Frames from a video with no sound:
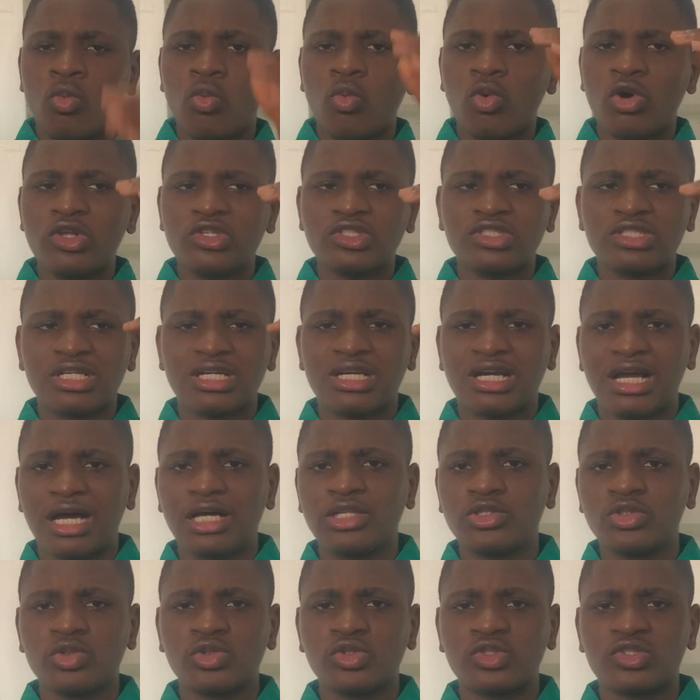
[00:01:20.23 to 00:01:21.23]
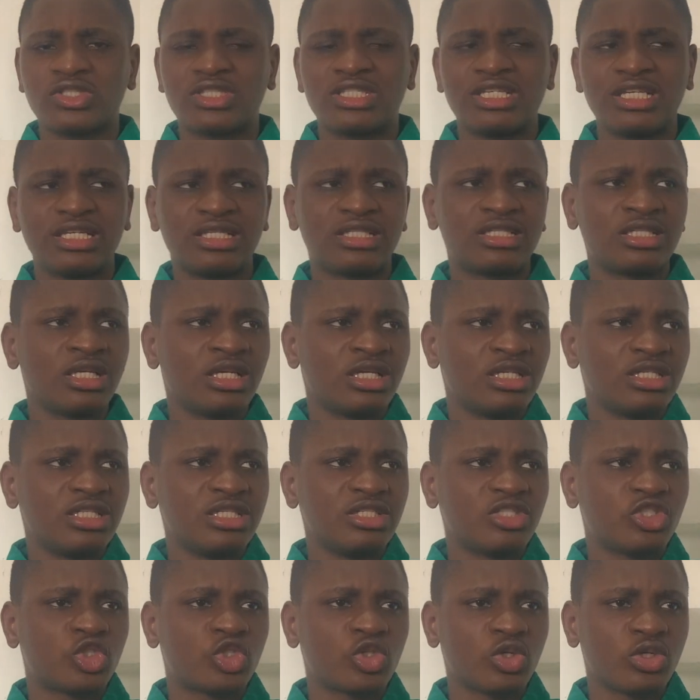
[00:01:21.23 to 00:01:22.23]
Once the candlestick
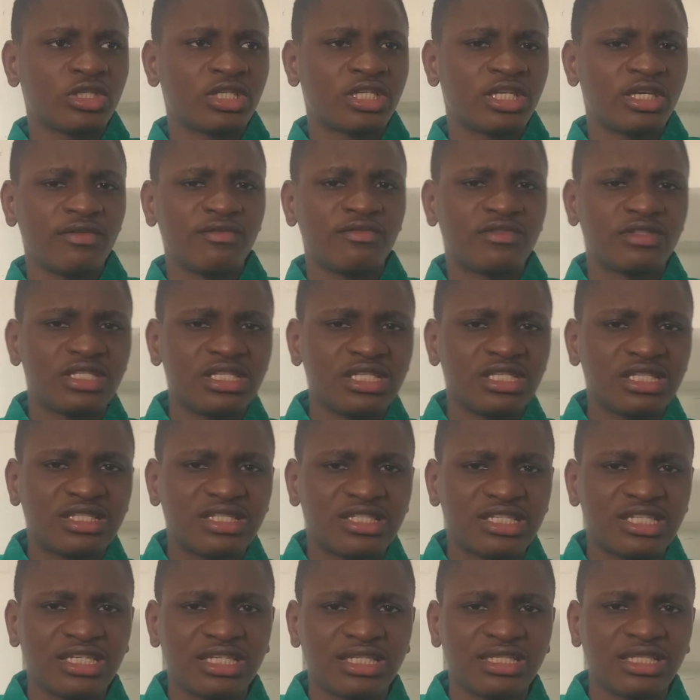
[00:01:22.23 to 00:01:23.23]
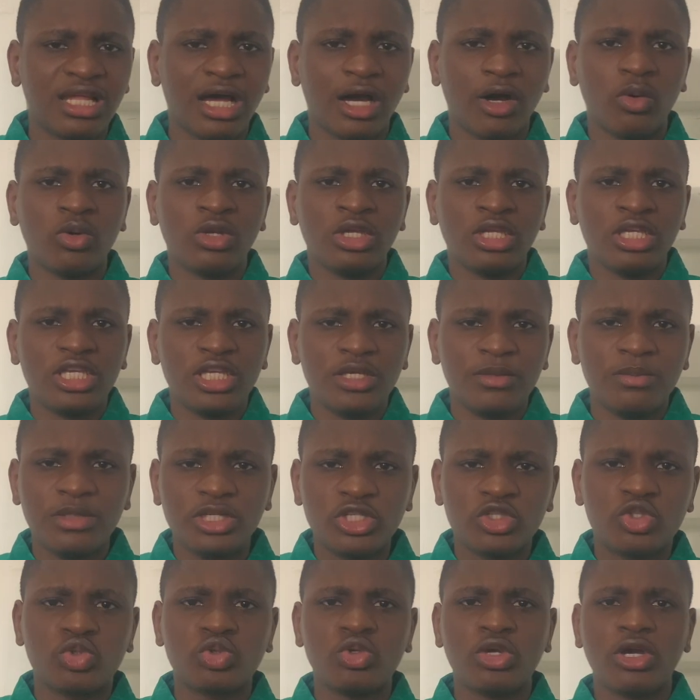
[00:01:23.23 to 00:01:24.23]
it should give this signal, it
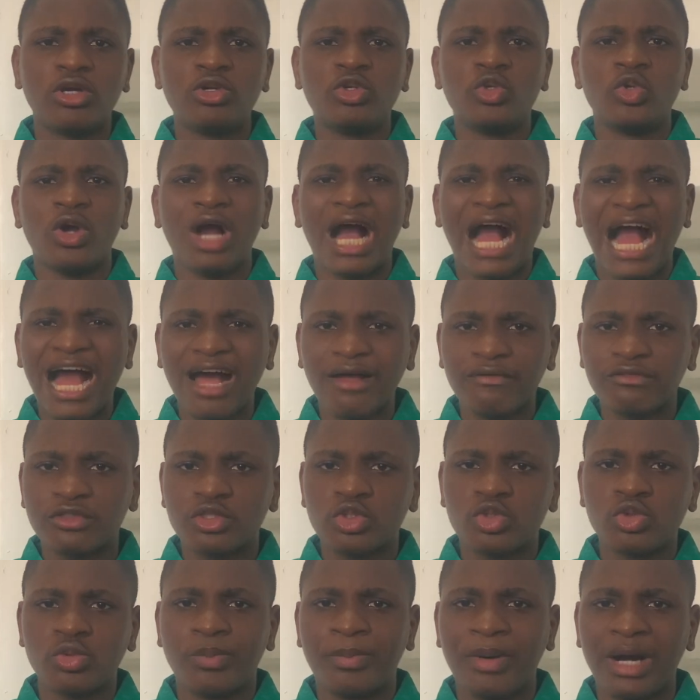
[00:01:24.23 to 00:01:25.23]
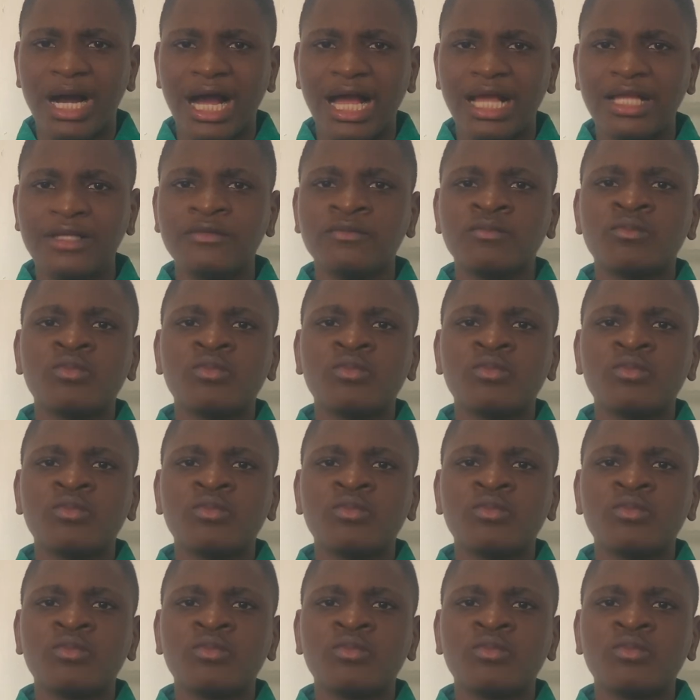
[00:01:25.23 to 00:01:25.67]
means you have to buy.